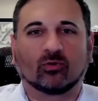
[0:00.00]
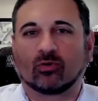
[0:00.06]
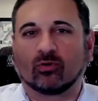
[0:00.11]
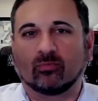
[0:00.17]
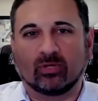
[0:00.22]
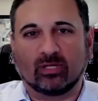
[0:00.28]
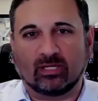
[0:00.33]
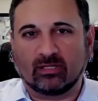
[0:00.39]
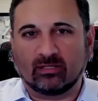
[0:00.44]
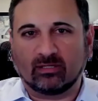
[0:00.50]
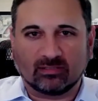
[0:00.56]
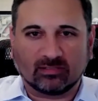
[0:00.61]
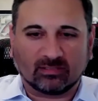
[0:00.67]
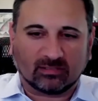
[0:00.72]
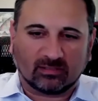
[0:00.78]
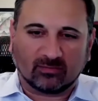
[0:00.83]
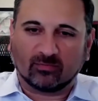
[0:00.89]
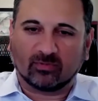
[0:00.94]

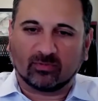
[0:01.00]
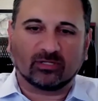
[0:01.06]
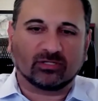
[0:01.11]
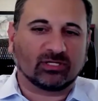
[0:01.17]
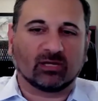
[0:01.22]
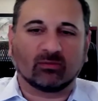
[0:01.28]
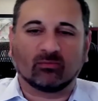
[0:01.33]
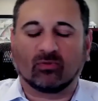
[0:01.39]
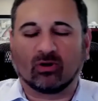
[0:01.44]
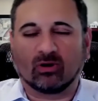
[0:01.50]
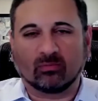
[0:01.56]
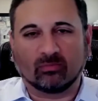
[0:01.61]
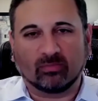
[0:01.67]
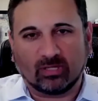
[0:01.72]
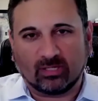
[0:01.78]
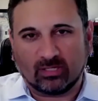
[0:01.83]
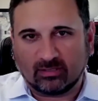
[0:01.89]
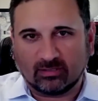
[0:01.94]
means and what a check mark
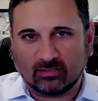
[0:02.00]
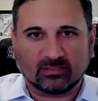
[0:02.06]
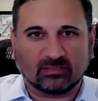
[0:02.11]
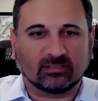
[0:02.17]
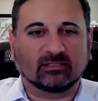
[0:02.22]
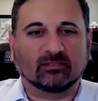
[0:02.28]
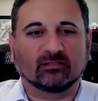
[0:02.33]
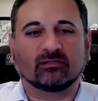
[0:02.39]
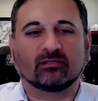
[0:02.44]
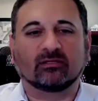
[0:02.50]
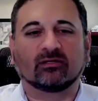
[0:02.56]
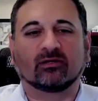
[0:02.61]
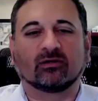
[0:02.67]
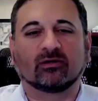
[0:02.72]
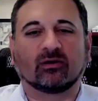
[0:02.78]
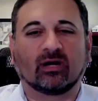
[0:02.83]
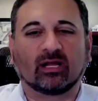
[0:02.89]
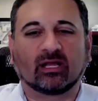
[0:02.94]
means. And,
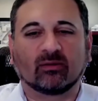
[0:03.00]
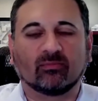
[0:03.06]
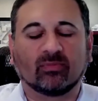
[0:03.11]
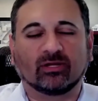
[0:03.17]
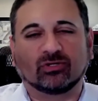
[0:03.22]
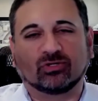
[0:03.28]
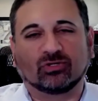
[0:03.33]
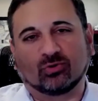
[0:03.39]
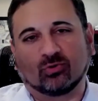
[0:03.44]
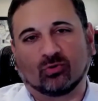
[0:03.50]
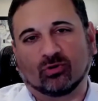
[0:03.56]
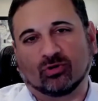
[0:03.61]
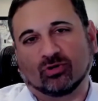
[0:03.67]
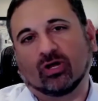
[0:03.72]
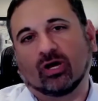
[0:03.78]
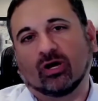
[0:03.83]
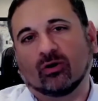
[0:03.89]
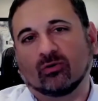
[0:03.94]
I can make short
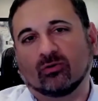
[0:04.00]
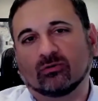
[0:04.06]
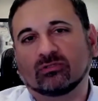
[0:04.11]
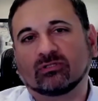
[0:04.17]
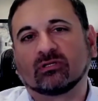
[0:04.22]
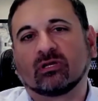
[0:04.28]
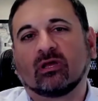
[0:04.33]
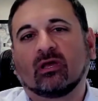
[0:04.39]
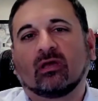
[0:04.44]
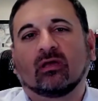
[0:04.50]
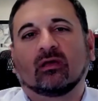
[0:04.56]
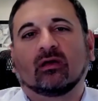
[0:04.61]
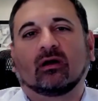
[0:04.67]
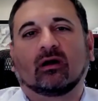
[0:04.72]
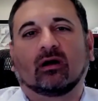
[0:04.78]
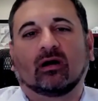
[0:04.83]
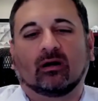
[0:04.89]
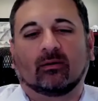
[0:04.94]
notes
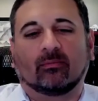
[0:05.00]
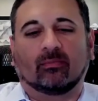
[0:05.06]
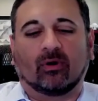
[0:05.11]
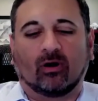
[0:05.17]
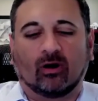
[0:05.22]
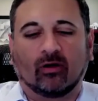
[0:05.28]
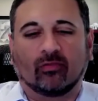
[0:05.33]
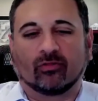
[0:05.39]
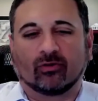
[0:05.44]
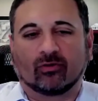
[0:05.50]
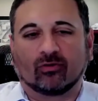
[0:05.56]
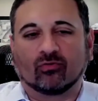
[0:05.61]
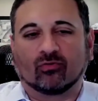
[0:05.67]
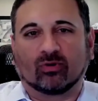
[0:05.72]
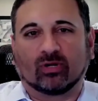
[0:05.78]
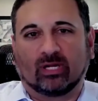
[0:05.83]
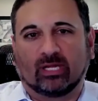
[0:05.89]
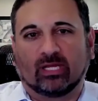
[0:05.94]
on the
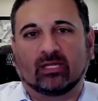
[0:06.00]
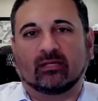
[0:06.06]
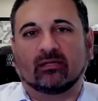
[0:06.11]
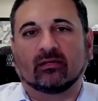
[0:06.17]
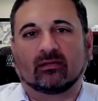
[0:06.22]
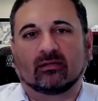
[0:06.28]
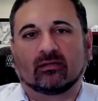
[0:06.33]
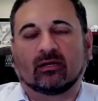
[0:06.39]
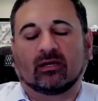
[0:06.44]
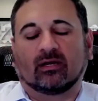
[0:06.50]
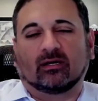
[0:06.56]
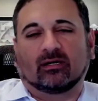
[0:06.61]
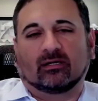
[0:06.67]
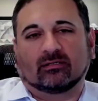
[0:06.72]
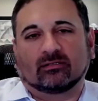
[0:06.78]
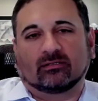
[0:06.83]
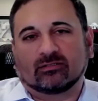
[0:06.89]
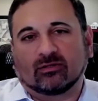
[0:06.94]
grid
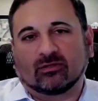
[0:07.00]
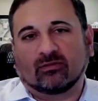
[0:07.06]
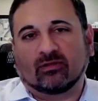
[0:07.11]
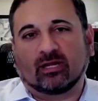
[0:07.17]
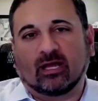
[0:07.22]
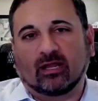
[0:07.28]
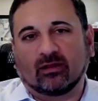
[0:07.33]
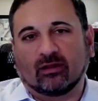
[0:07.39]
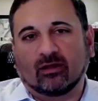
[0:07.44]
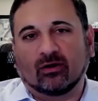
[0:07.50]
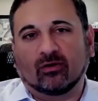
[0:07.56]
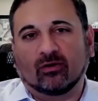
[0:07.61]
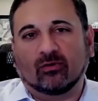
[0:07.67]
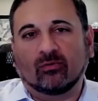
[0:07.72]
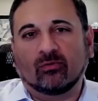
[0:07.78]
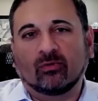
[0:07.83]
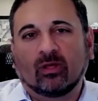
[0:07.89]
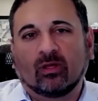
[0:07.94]
so that I
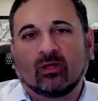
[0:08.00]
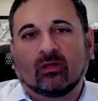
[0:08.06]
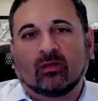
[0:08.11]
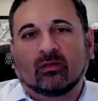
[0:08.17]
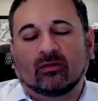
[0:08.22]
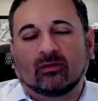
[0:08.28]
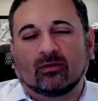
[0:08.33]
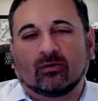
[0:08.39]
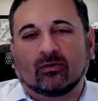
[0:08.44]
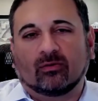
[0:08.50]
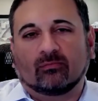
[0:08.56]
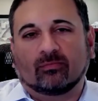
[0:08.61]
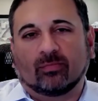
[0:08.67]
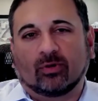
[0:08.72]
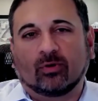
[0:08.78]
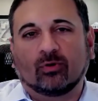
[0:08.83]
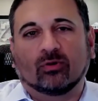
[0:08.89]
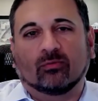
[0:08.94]
know,
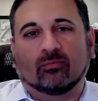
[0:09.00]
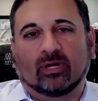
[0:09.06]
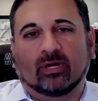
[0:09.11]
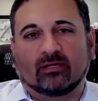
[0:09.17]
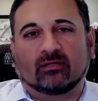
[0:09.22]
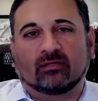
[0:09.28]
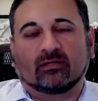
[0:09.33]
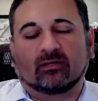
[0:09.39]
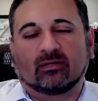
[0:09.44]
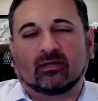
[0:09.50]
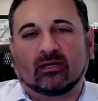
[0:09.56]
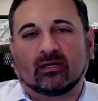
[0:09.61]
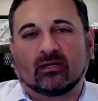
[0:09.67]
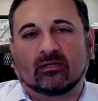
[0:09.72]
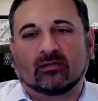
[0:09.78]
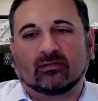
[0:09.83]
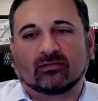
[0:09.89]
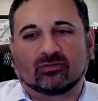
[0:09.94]
who to make
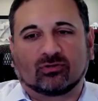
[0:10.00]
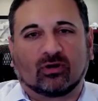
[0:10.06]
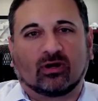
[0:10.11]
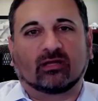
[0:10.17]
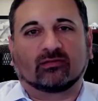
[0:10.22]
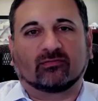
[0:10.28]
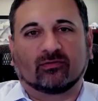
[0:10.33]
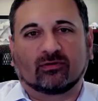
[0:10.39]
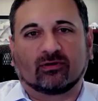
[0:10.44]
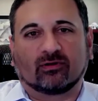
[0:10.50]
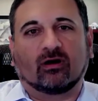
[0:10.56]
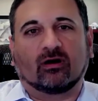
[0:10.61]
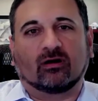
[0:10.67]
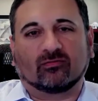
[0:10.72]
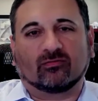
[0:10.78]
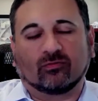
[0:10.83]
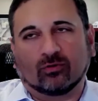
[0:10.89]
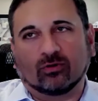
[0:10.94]
strikes for
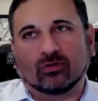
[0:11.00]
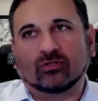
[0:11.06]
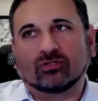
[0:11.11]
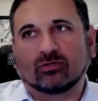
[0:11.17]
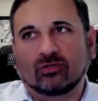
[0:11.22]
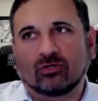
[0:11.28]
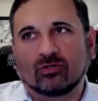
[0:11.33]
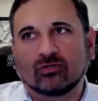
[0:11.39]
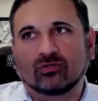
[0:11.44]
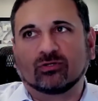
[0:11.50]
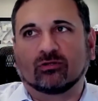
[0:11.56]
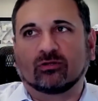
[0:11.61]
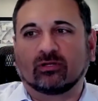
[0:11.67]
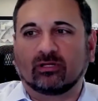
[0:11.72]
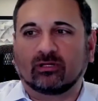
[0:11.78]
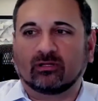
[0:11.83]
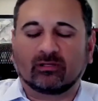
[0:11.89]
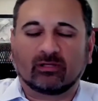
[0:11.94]
cause for. And so
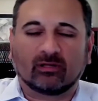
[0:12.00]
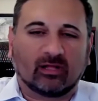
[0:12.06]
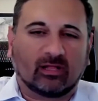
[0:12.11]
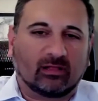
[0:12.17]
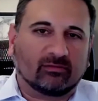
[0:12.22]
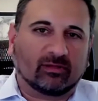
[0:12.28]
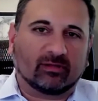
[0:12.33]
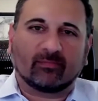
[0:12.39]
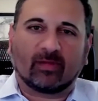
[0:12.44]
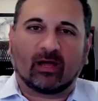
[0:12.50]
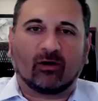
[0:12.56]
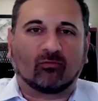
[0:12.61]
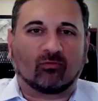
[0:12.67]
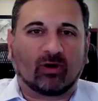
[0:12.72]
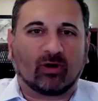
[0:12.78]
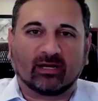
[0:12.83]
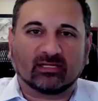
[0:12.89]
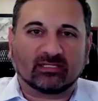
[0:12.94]
usually, I'll
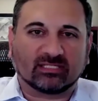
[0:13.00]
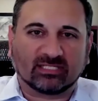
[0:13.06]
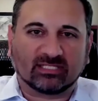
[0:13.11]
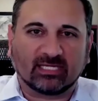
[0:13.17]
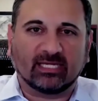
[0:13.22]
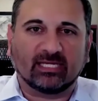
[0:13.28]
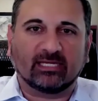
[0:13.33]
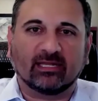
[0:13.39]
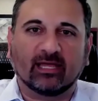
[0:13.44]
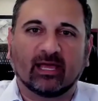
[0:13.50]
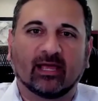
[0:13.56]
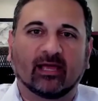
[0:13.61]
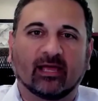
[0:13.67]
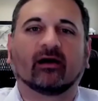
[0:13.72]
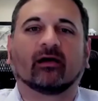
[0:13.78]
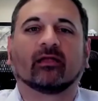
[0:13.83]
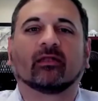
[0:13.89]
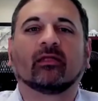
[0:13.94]
write a C down